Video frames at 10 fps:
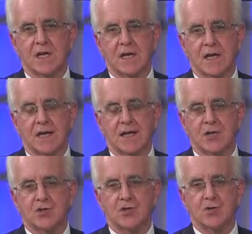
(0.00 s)
an
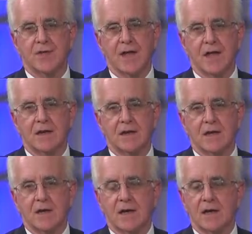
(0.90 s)
issue that
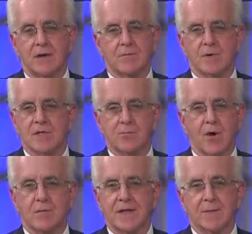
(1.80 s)
is
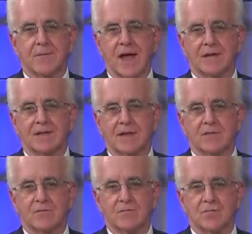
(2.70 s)
probably
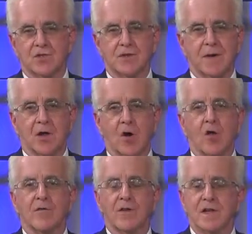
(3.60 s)
impacting just about
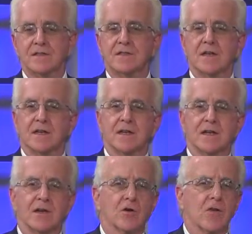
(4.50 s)
all of us in a
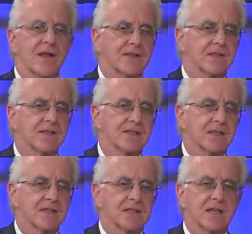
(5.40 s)
year like this
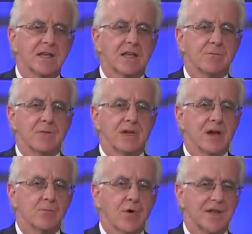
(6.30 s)
that's been
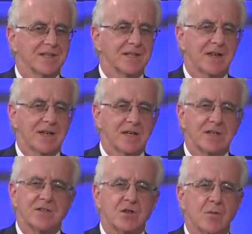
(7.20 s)
unprecedented
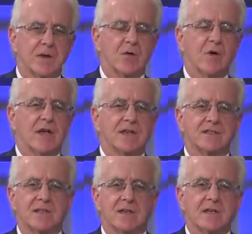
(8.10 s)
in so many
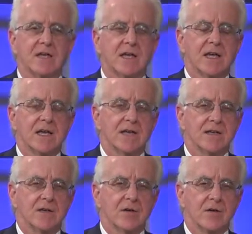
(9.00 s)
ways. A
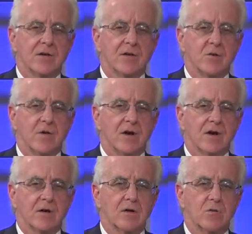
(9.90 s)
year
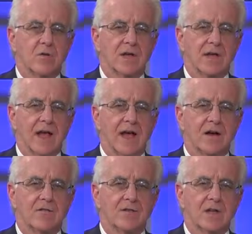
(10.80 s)
where we
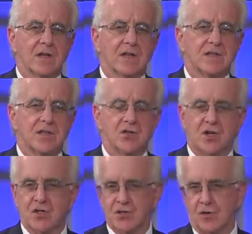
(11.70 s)
have such
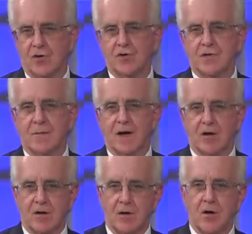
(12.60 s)
concerns about
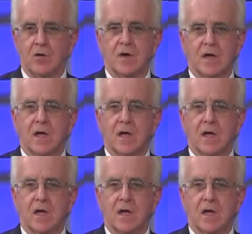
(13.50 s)
our own